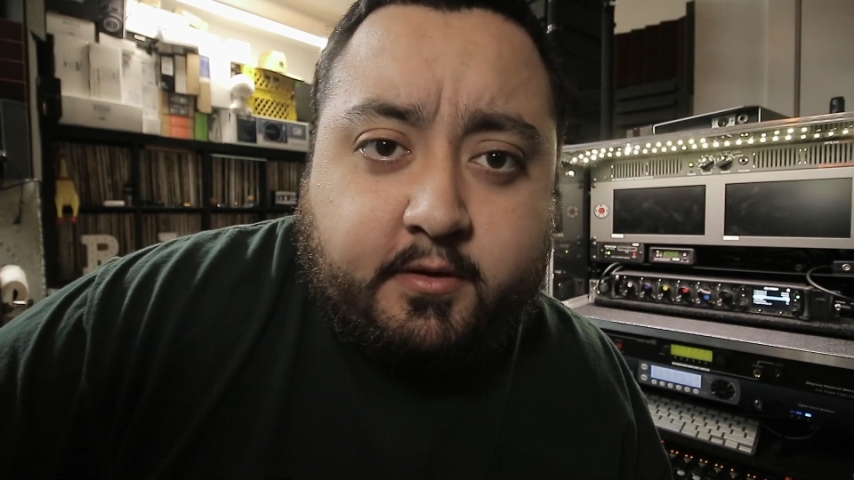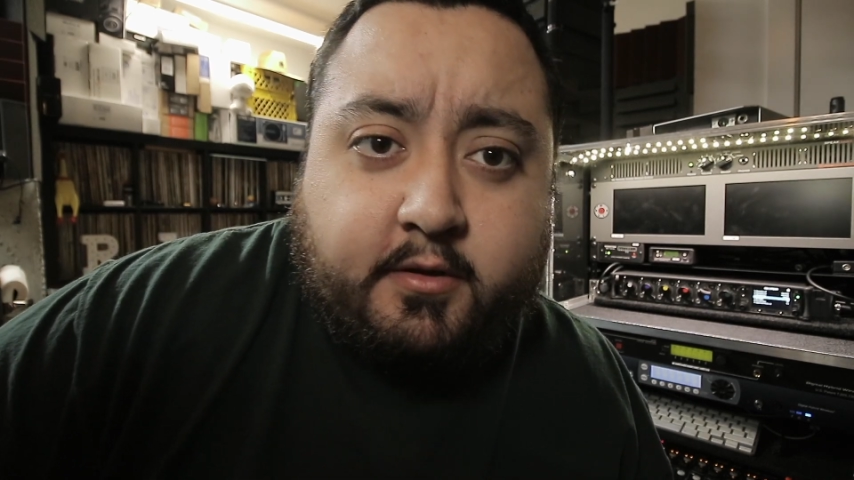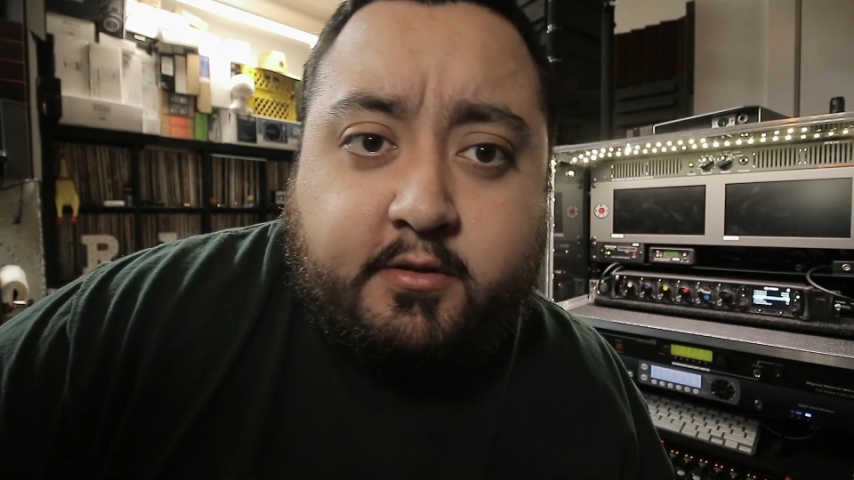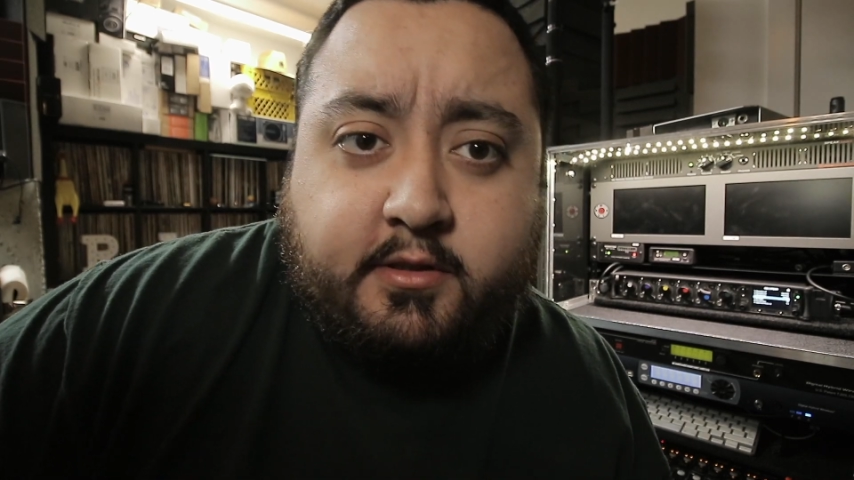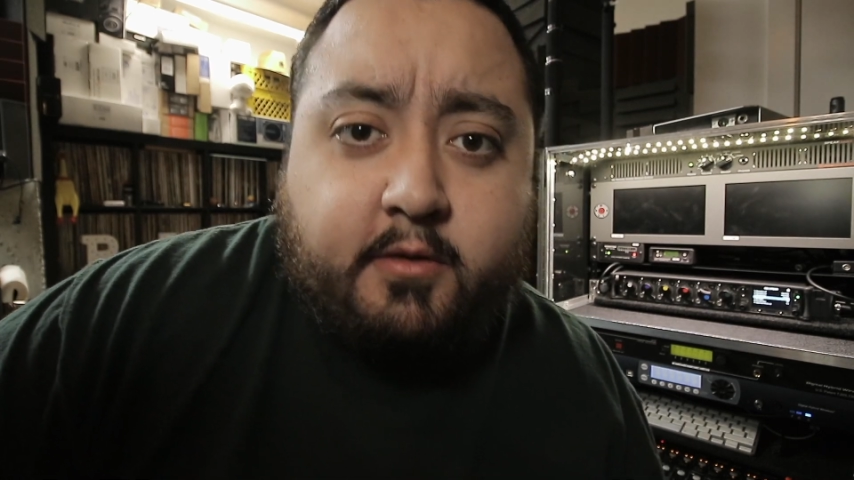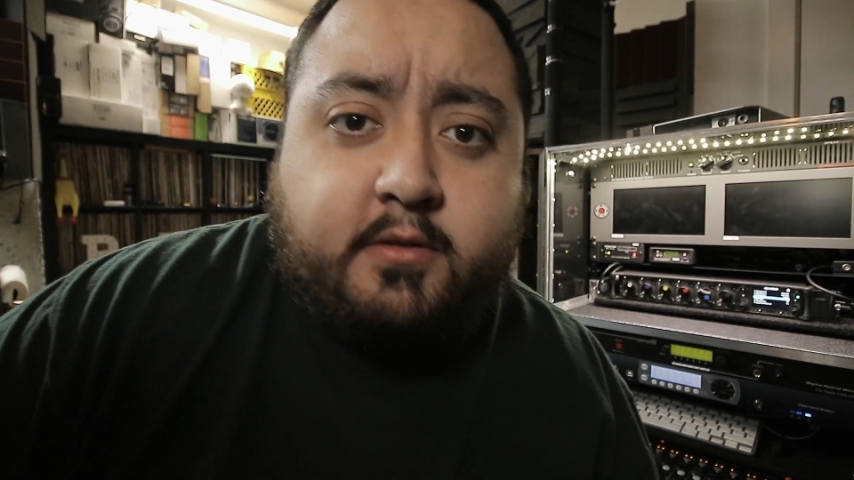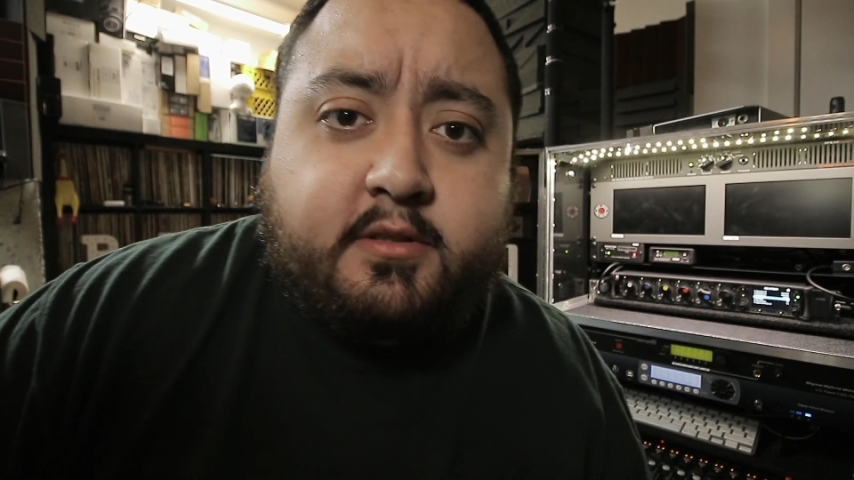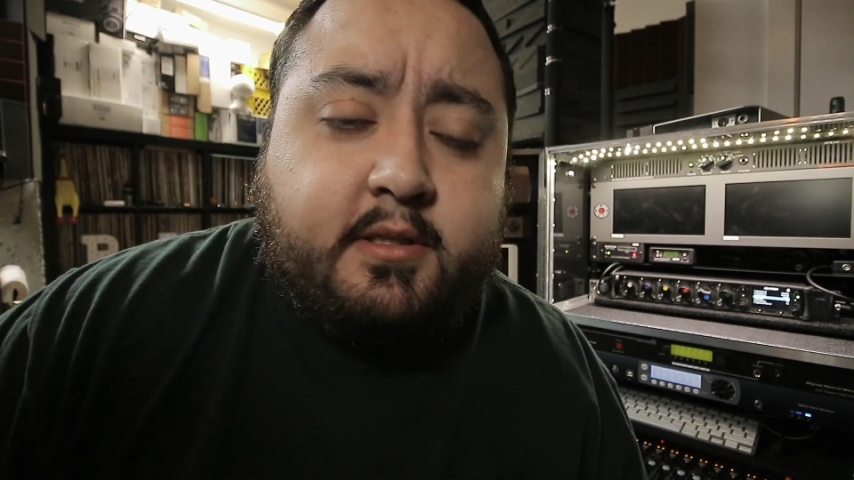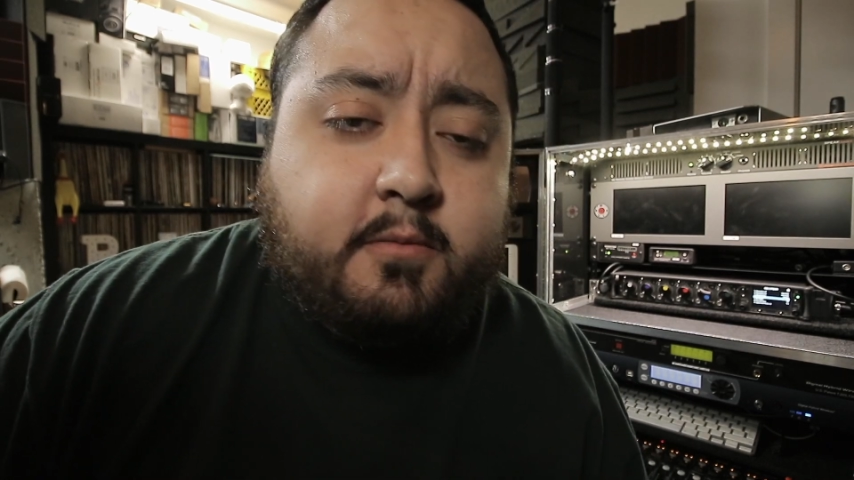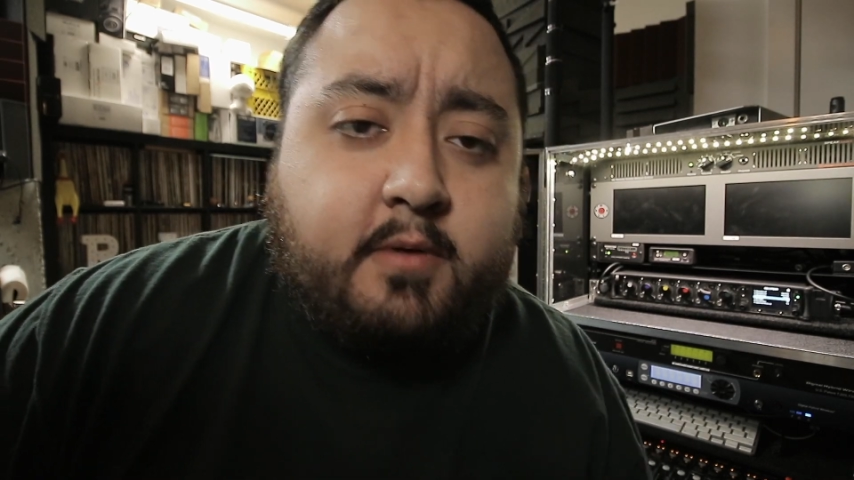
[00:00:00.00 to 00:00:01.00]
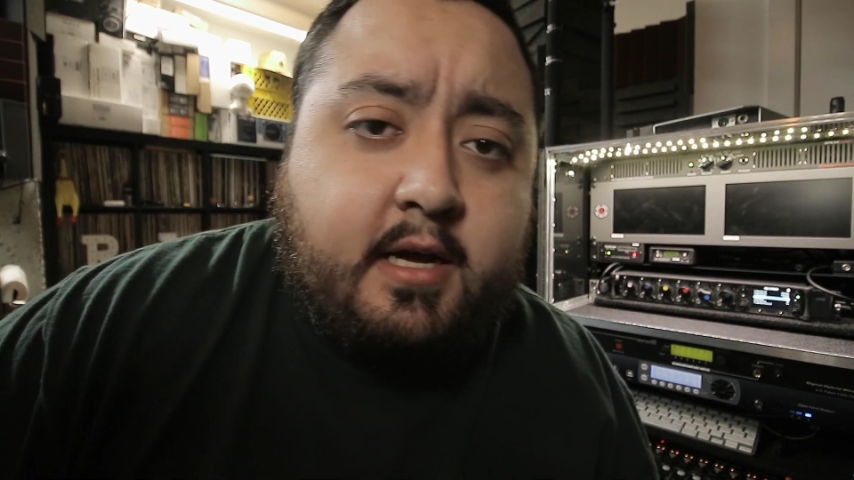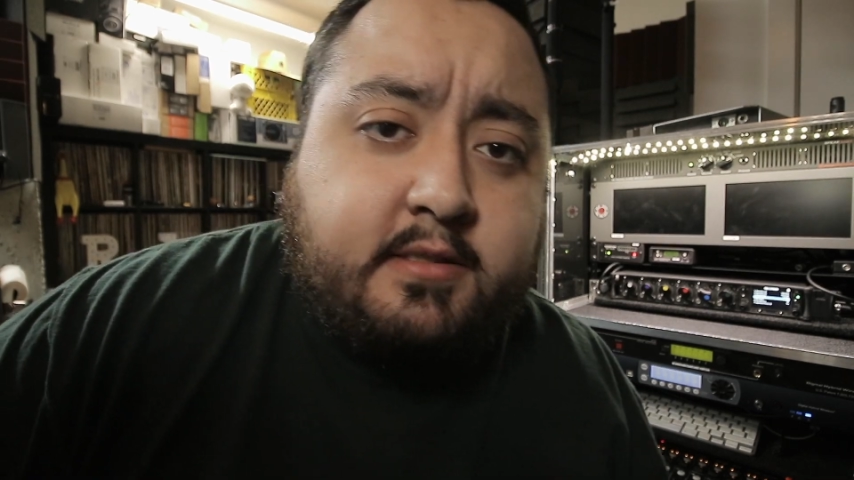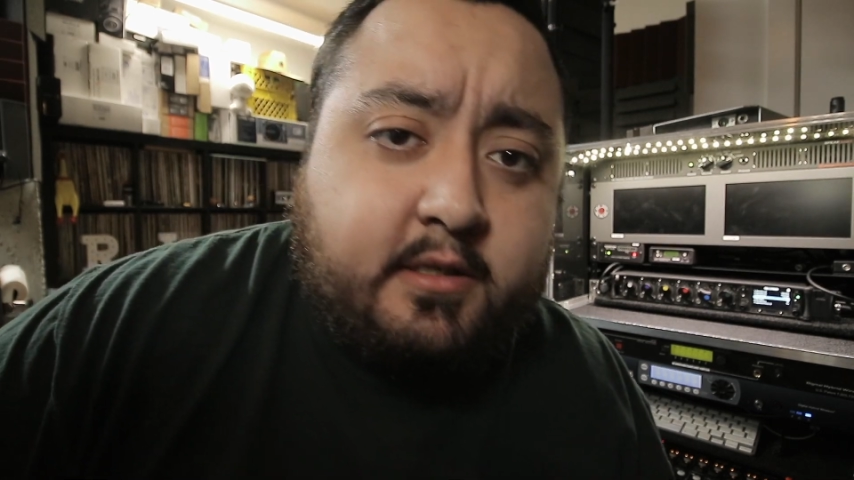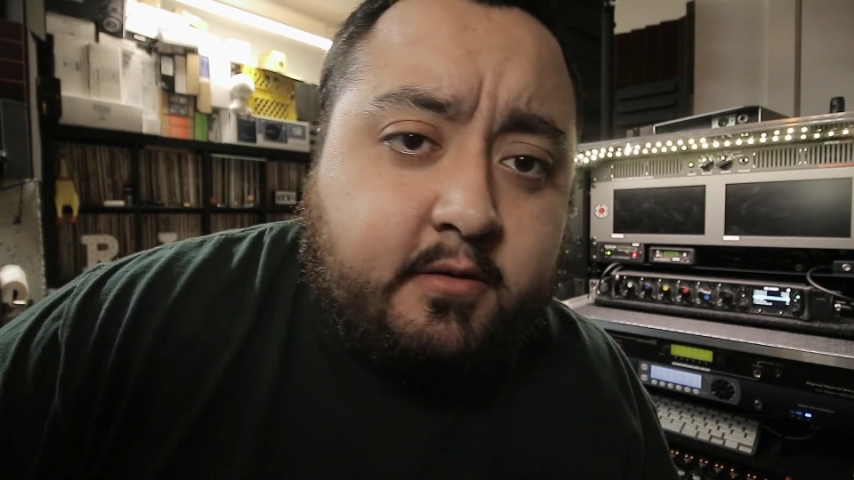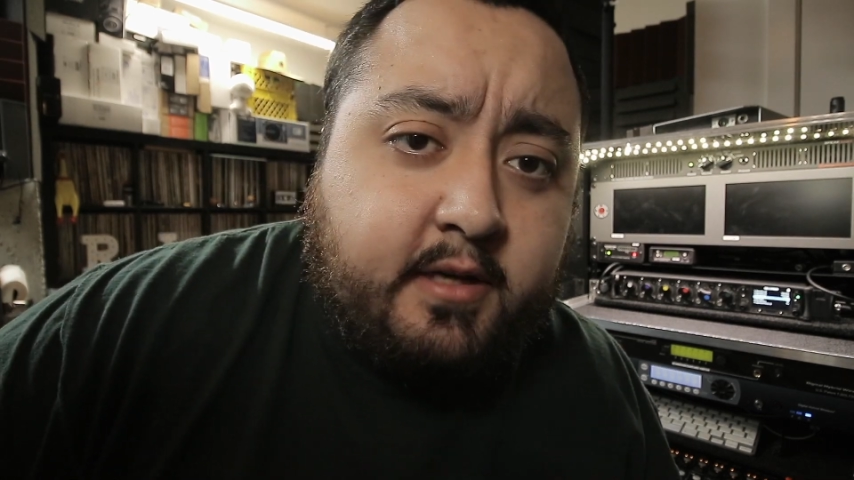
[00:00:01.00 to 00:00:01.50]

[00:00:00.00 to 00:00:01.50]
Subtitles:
because those are the ones that are going